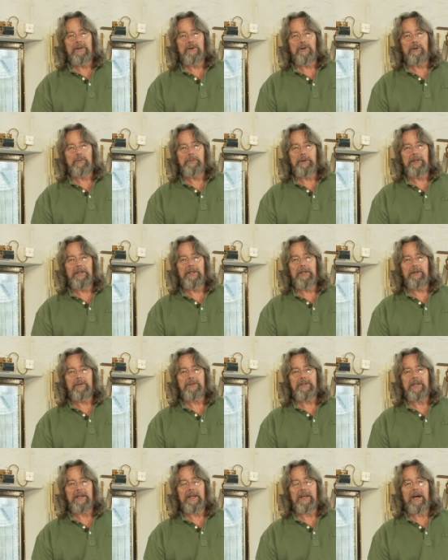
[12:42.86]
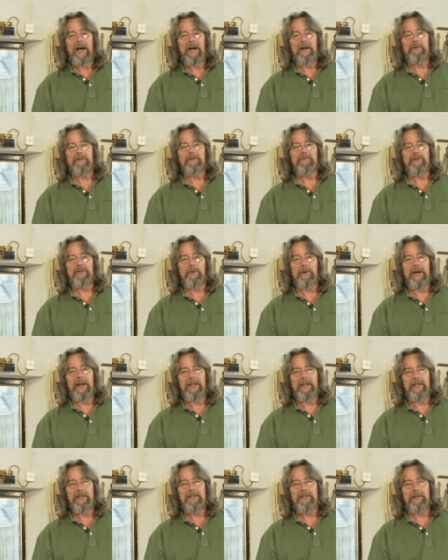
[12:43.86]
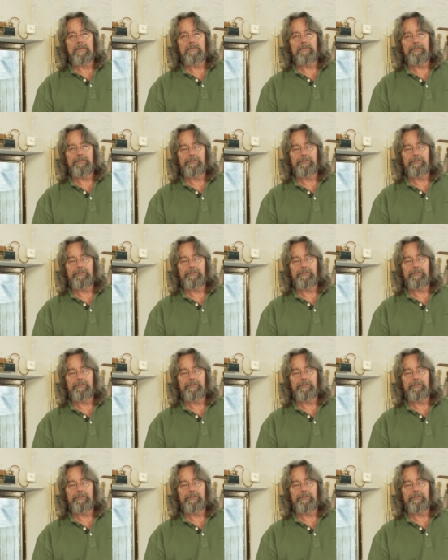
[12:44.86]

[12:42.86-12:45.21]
or producing out of squareness.